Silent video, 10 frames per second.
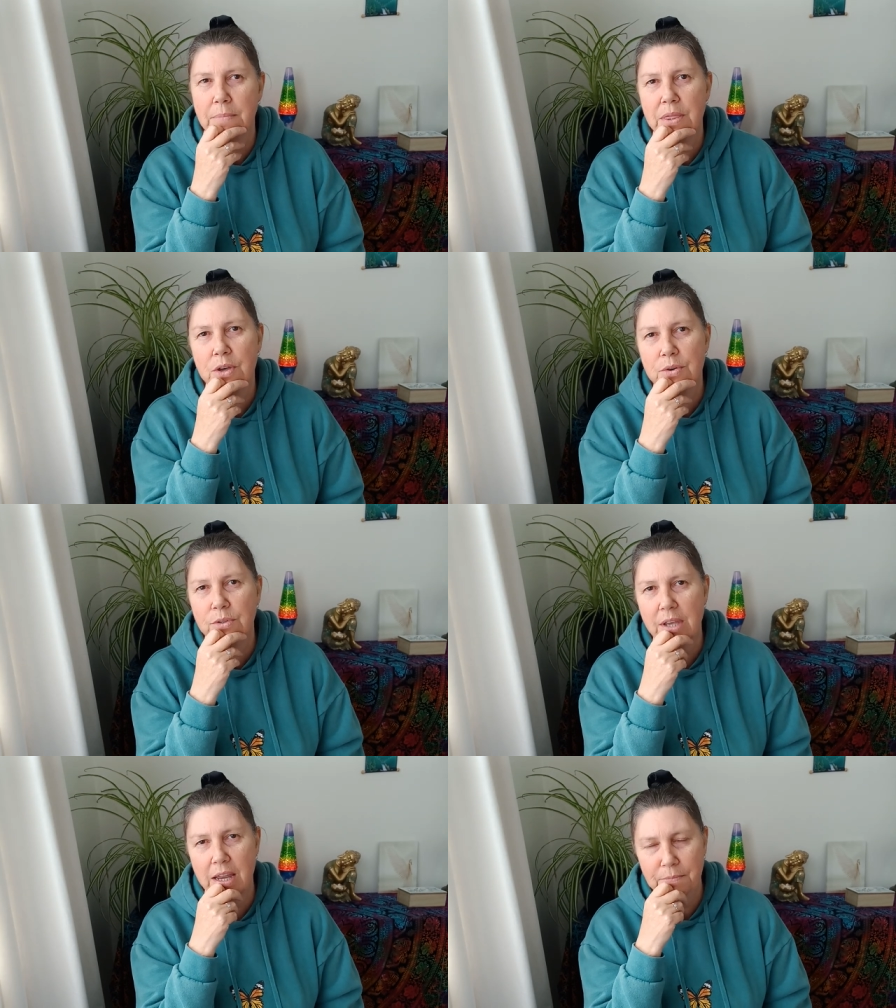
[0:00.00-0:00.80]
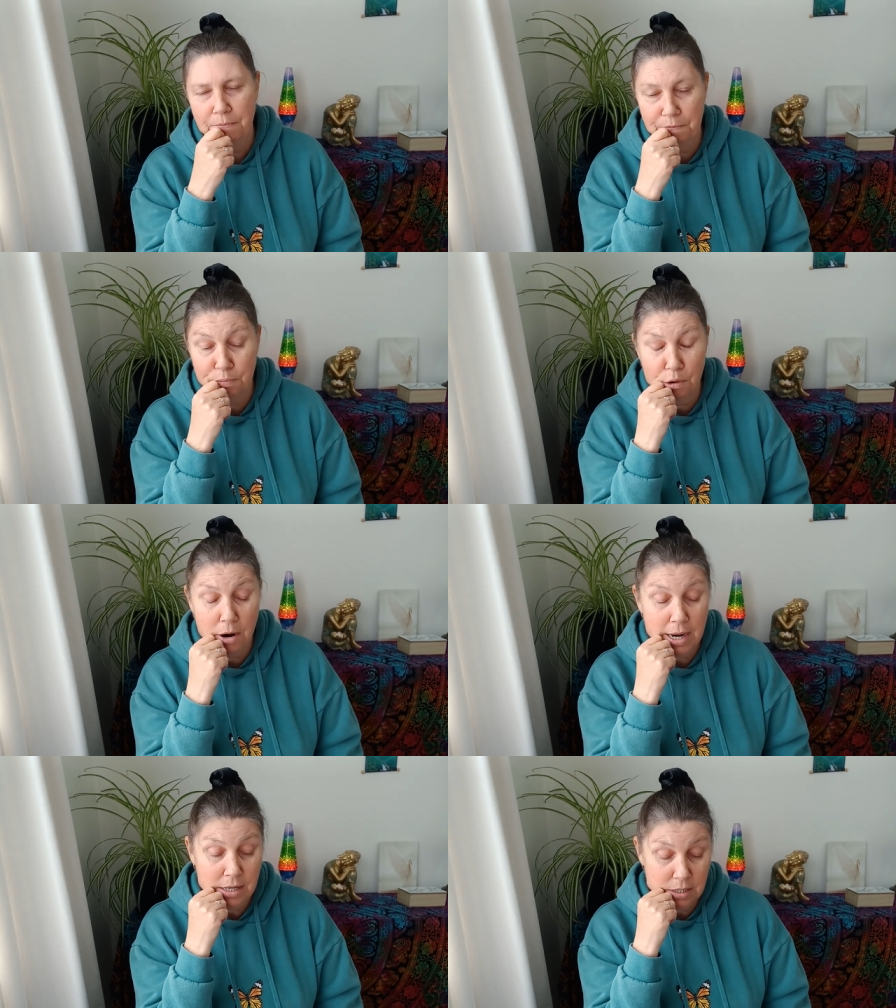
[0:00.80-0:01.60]
but those had
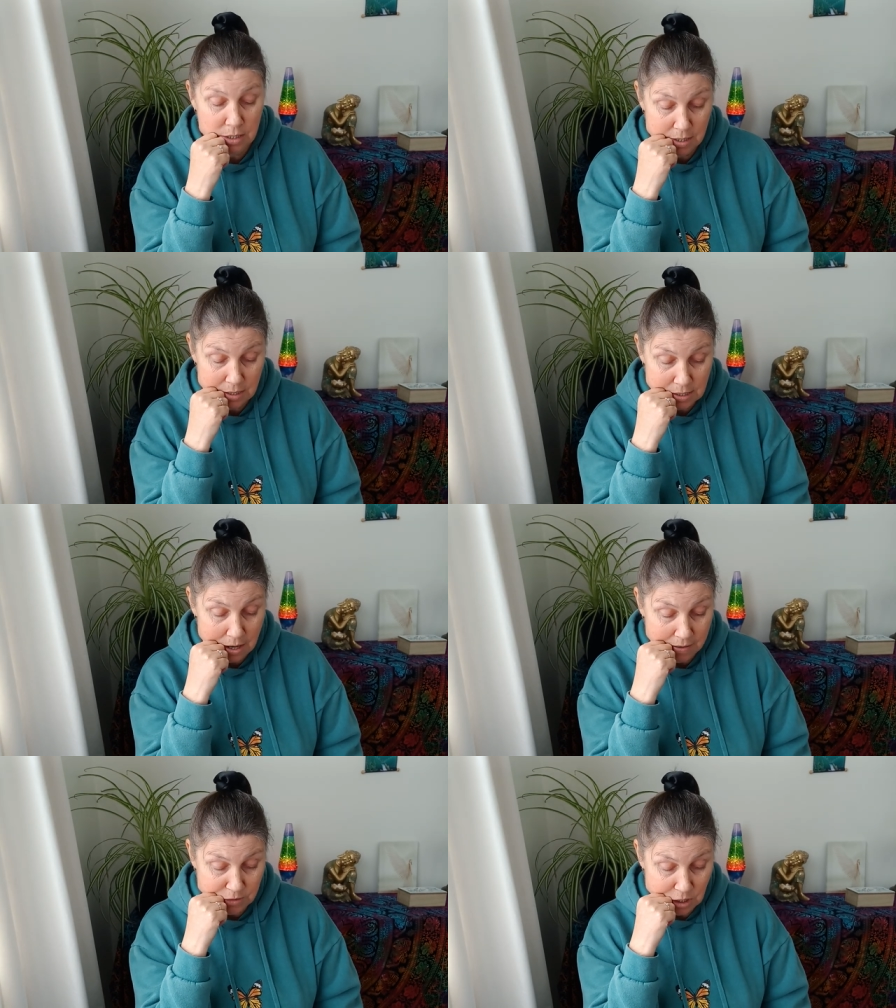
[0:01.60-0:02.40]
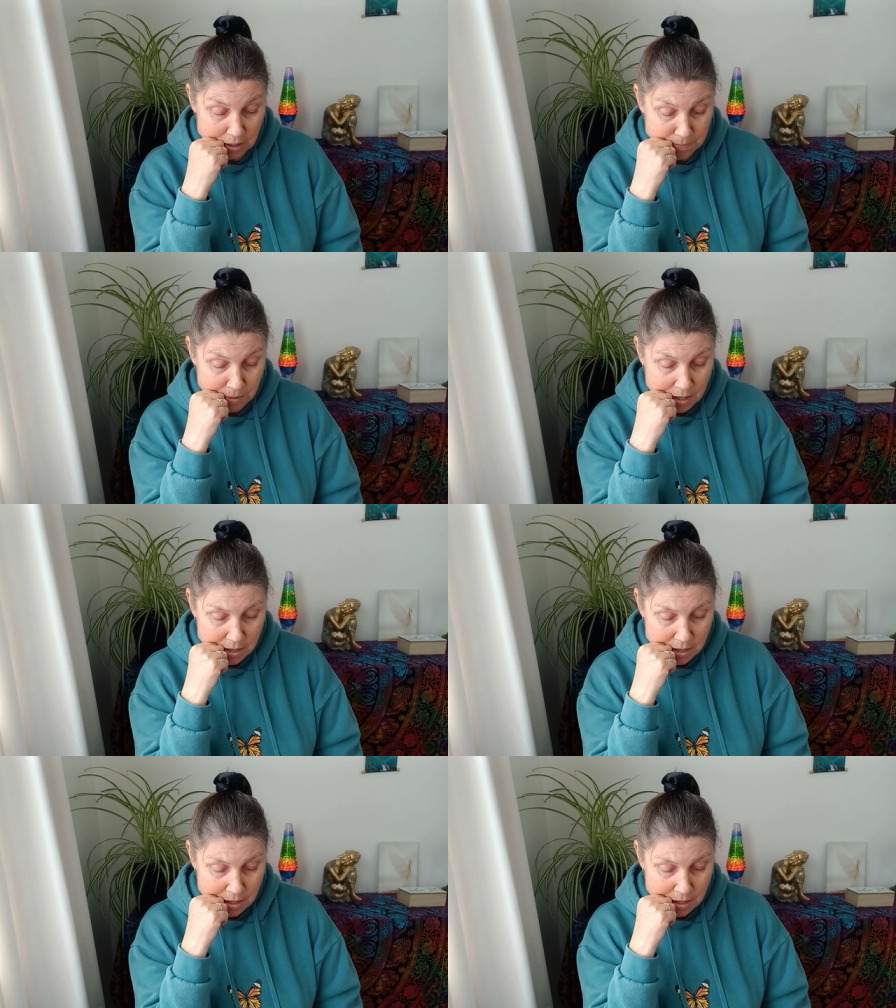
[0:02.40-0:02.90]
prior to this lifetime.